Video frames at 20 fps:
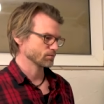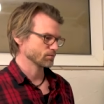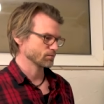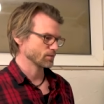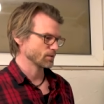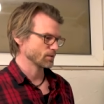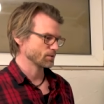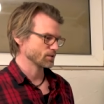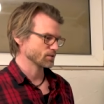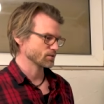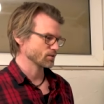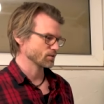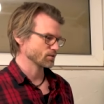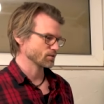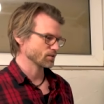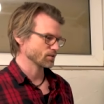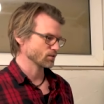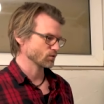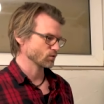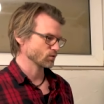maybe it's
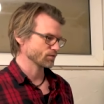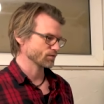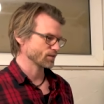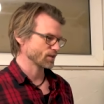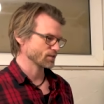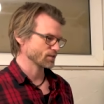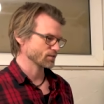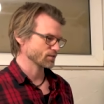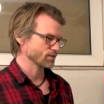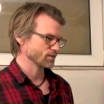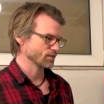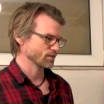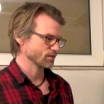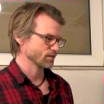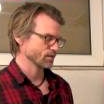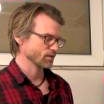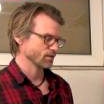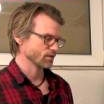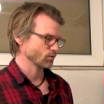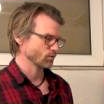just an old-fashioned
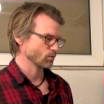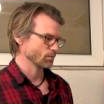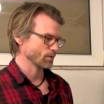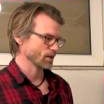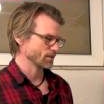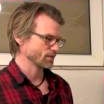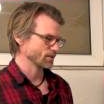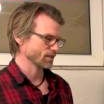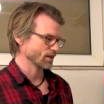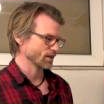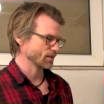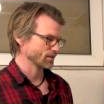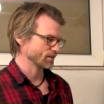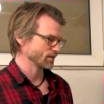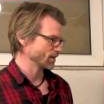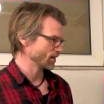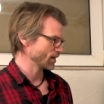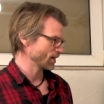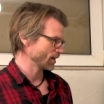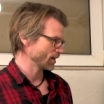uh, romantic
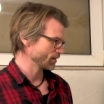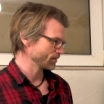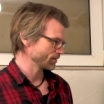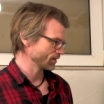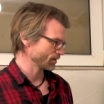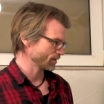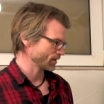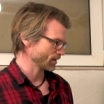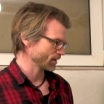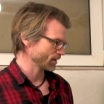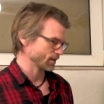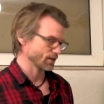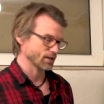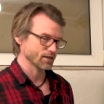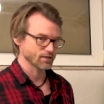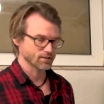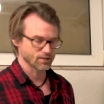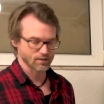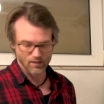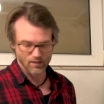idea I have. I think it
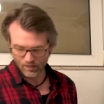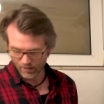is.